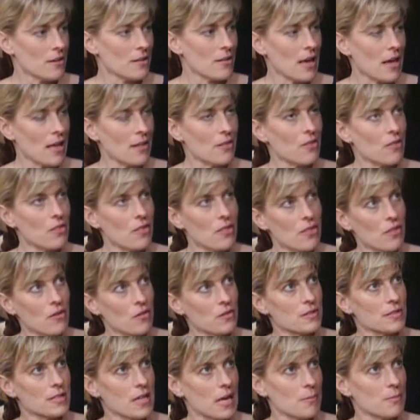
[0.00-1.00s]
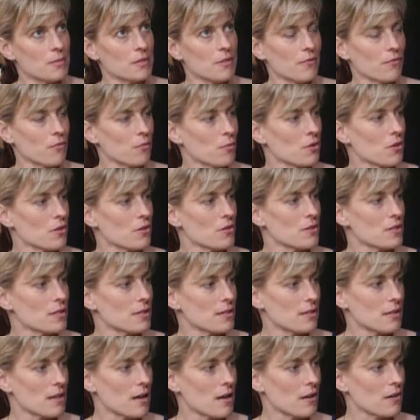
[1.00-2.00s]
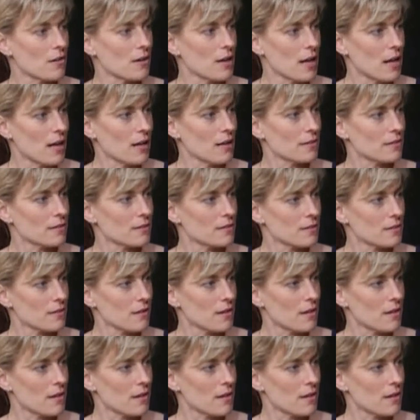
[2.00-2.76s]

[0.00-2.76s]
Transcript: and those types of words are not